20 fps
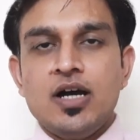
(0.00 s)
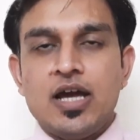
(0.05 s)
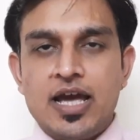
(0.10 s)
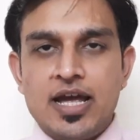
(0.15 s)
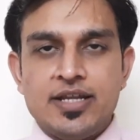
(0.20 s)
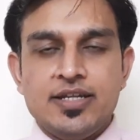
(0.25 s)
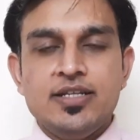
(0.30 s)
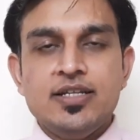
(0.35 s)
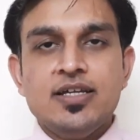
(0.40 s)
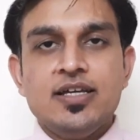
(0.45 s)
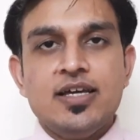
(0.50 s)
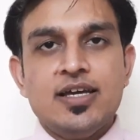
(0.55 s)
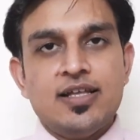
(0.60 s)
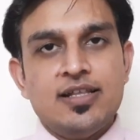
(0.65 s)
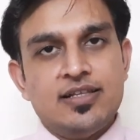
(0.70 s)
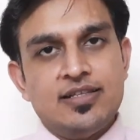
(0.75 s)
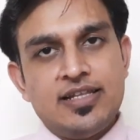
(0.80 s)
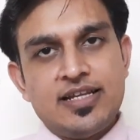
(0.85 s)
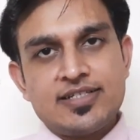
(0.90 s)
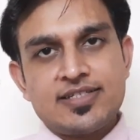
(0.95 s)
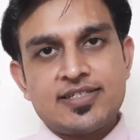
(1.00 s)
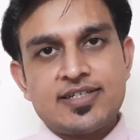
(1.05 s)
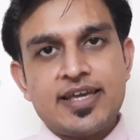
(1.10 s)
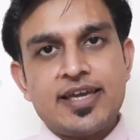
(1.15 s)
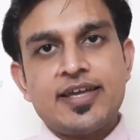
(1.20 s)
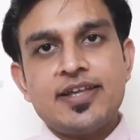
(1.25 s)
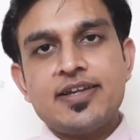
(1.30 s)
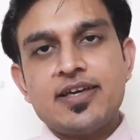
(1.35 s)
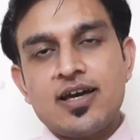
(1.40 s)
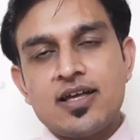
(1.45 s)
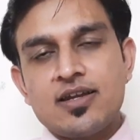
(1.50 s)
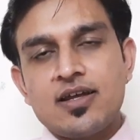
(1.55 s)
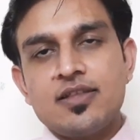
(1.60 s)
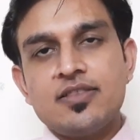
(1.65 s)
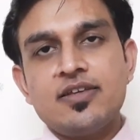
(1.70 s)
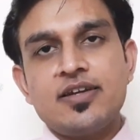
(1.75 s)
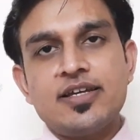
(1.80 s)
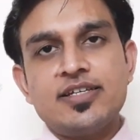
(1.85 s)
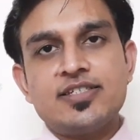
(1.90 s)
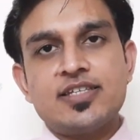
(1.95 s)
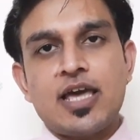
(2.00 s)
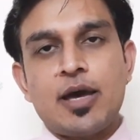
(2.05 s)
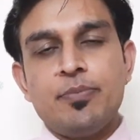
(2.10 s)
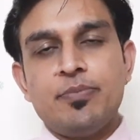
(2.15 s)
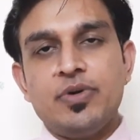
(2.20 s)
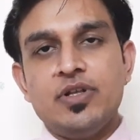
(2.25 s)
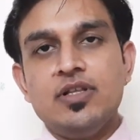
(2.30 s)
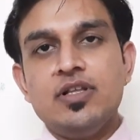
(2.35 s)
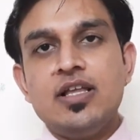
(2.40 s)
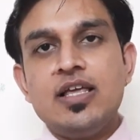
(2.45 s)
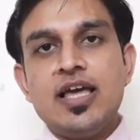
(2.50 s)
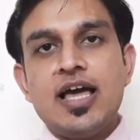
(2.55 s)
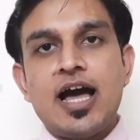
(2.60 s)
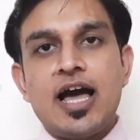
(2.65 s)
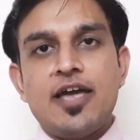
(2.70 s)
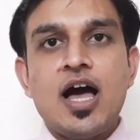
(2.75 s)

And let's take another example.